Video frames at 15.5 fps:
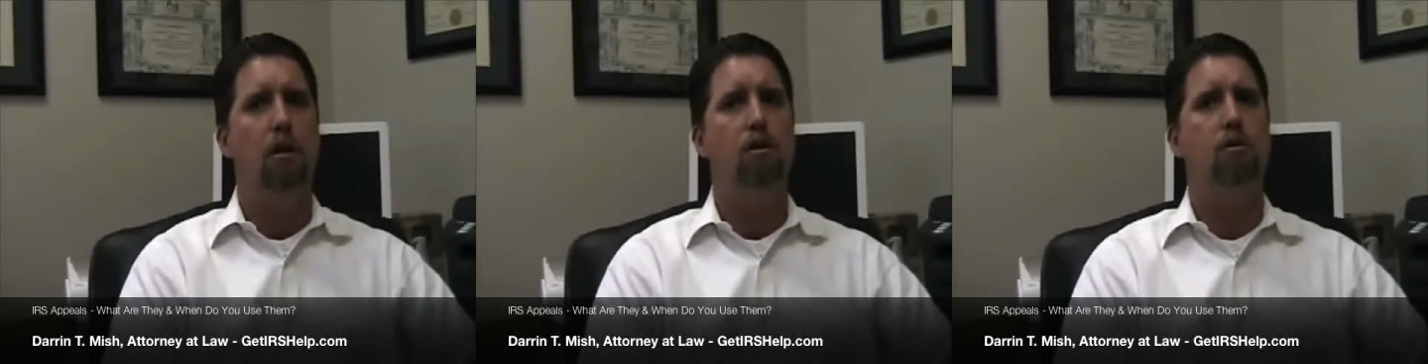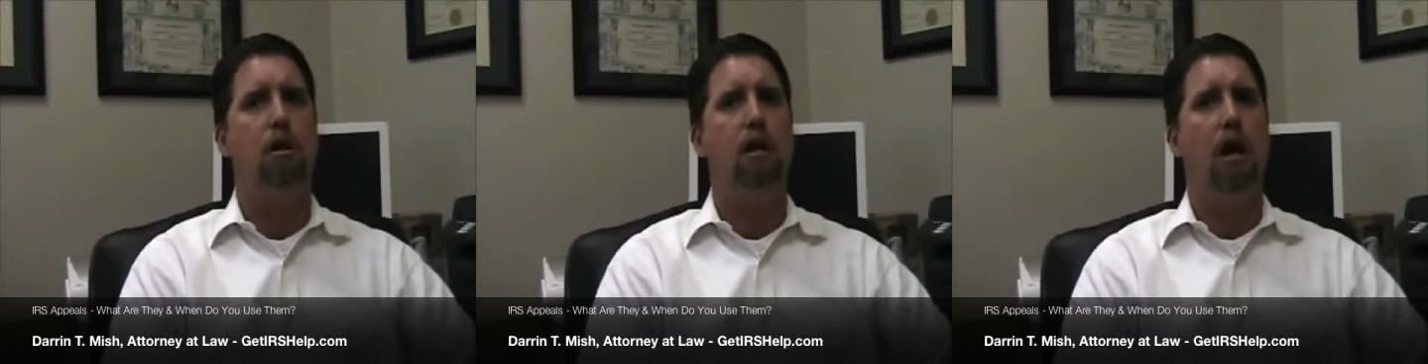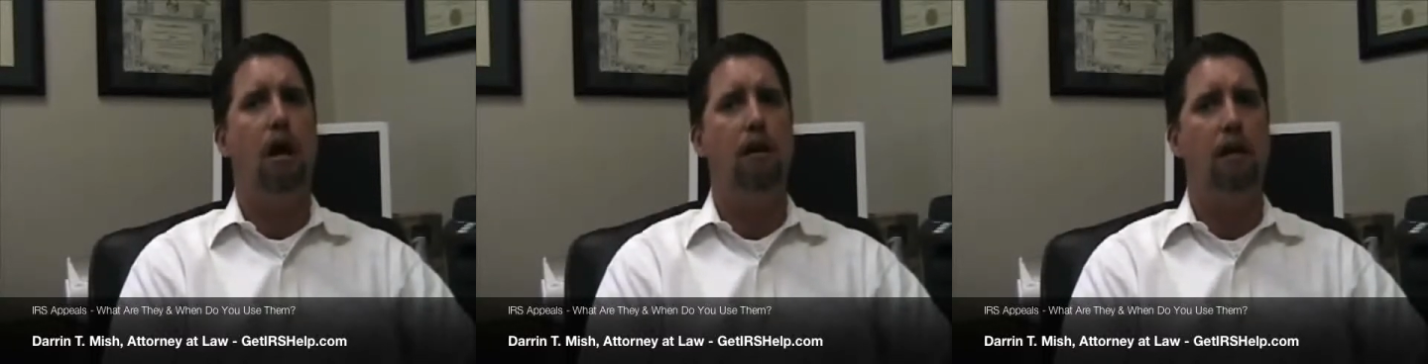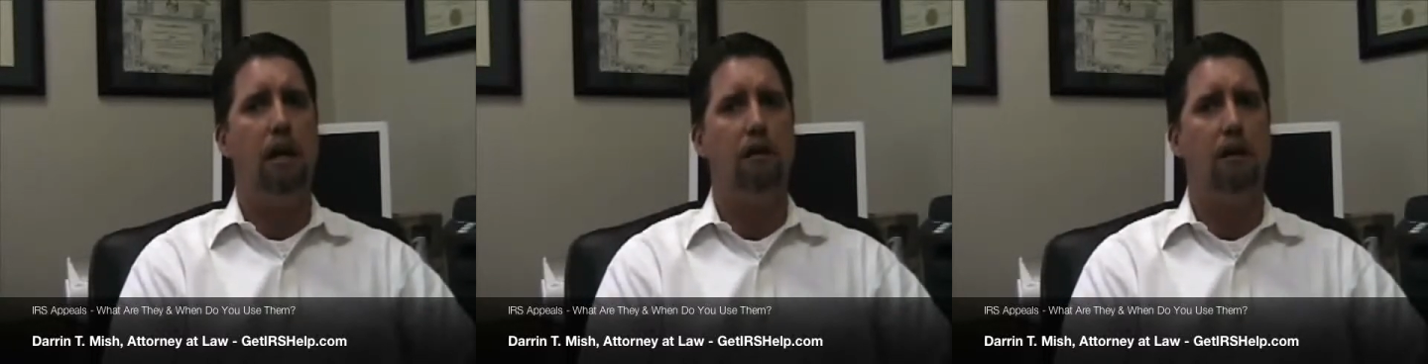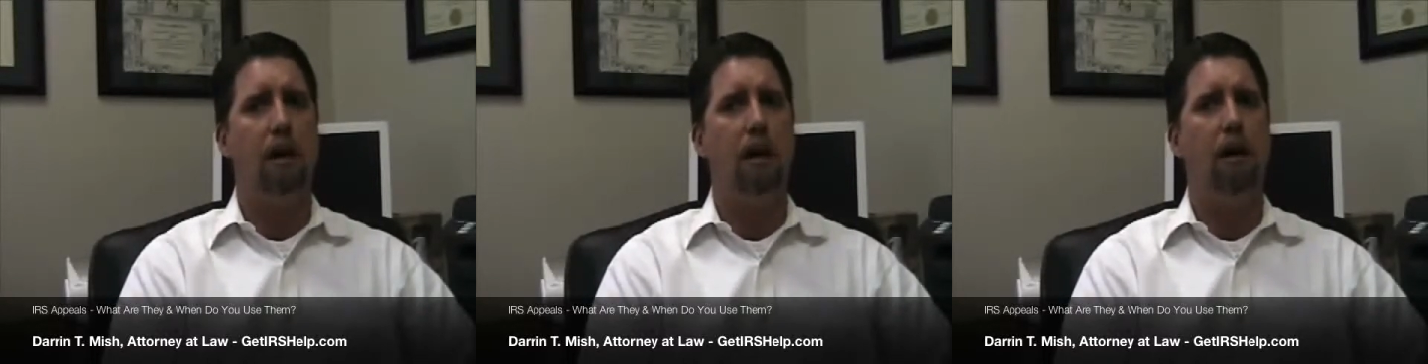You should
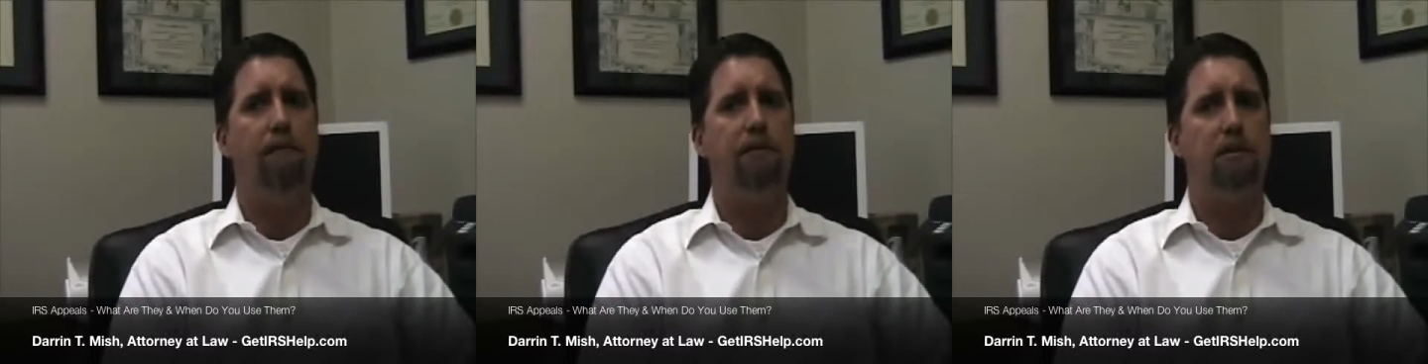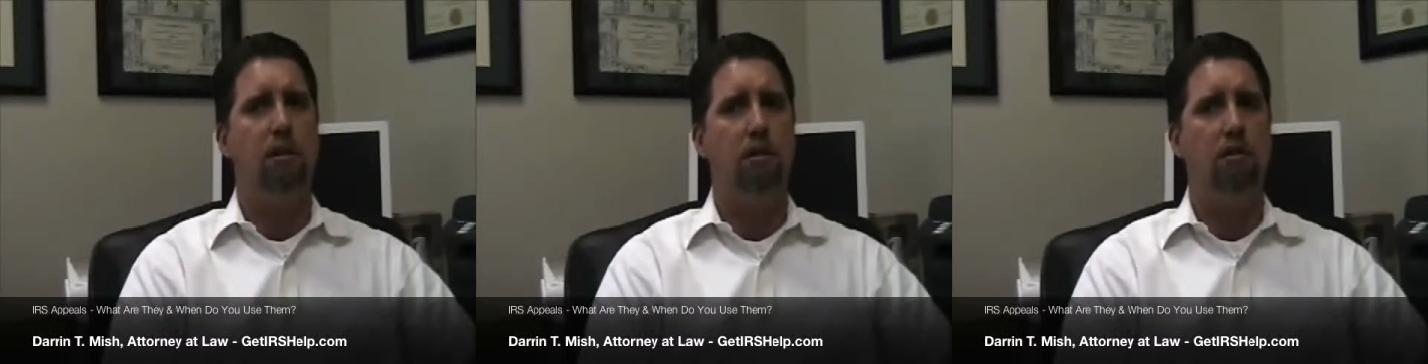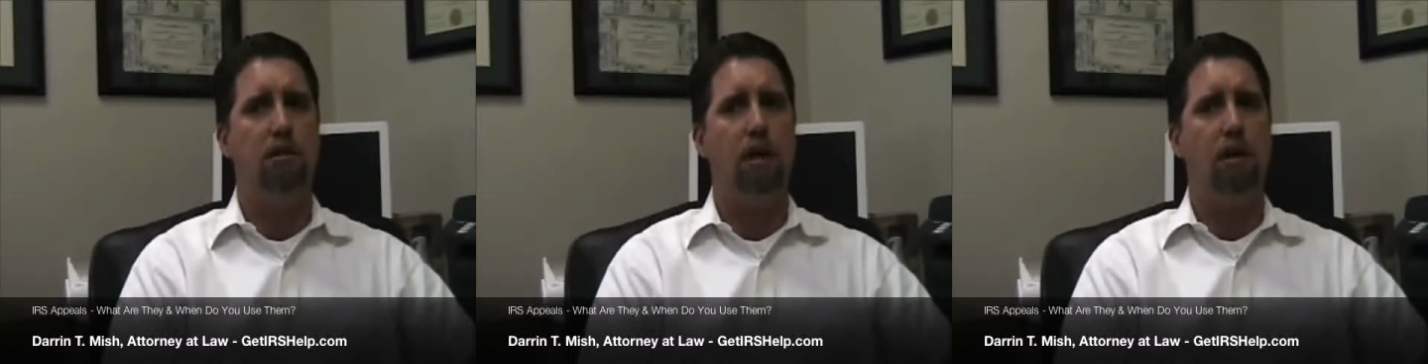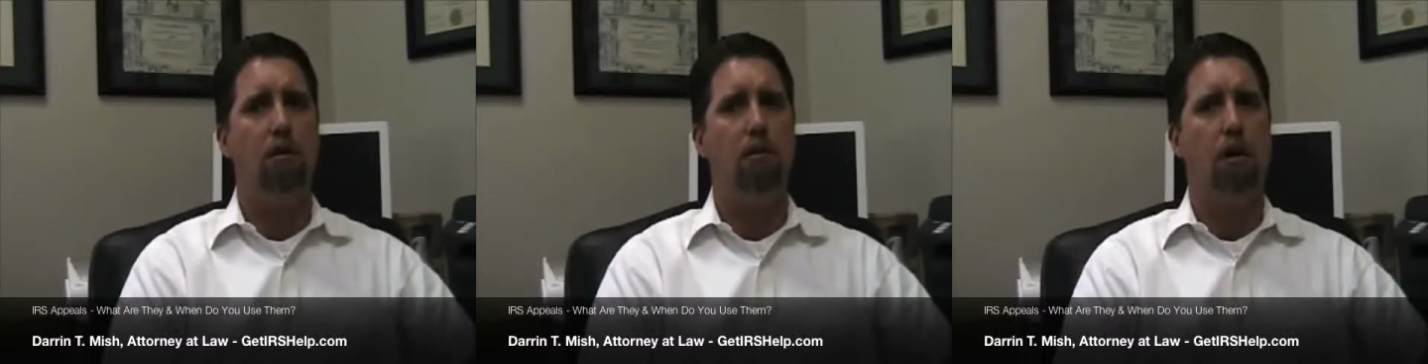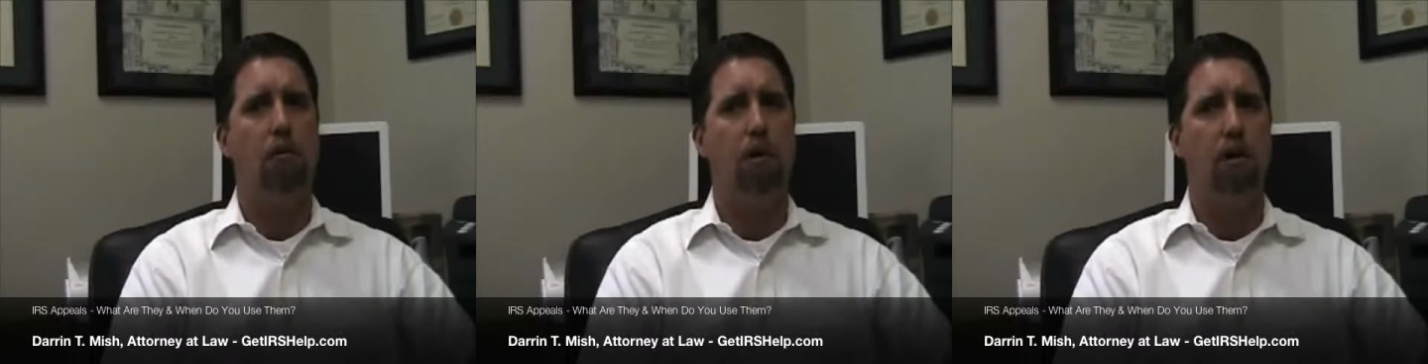contact the office you sent
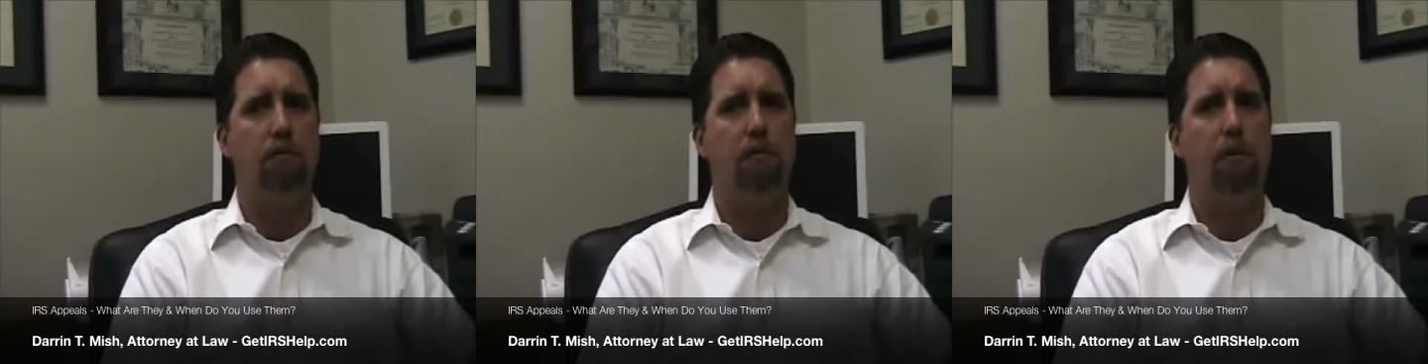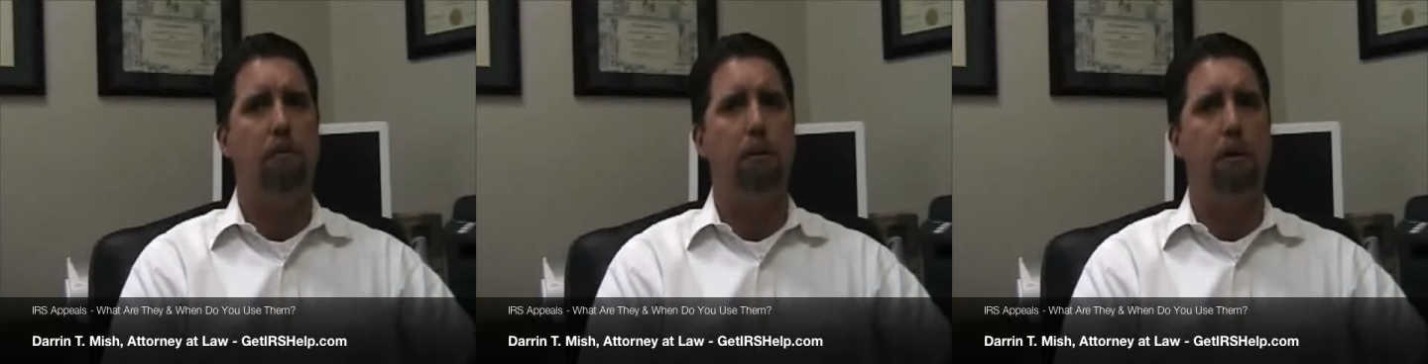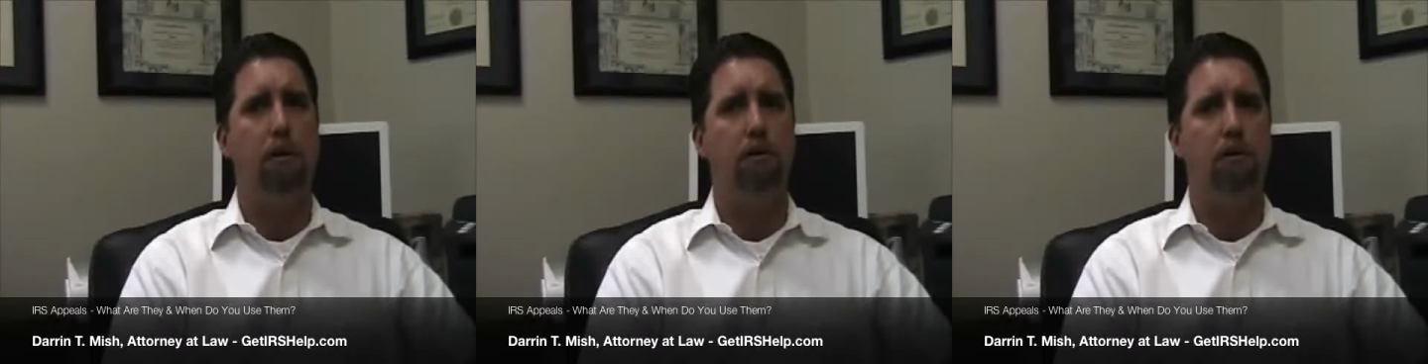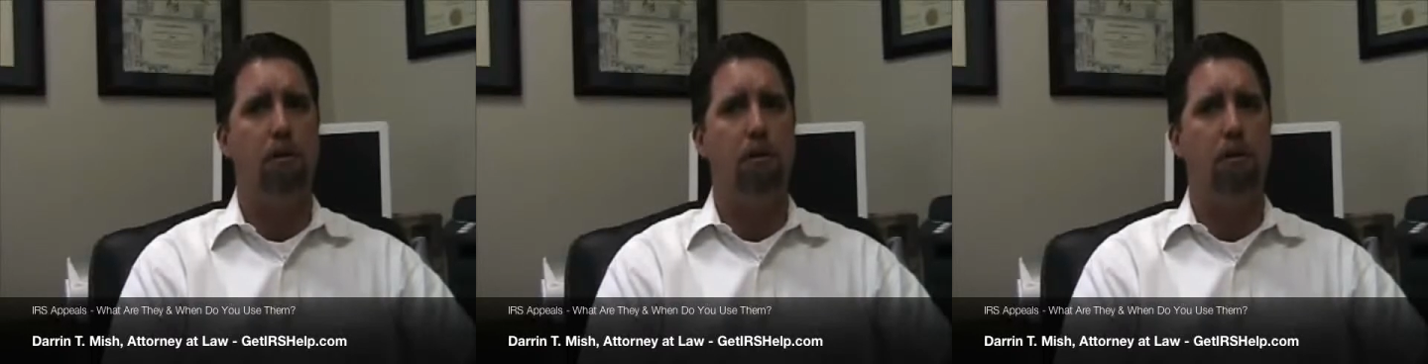your request for appeal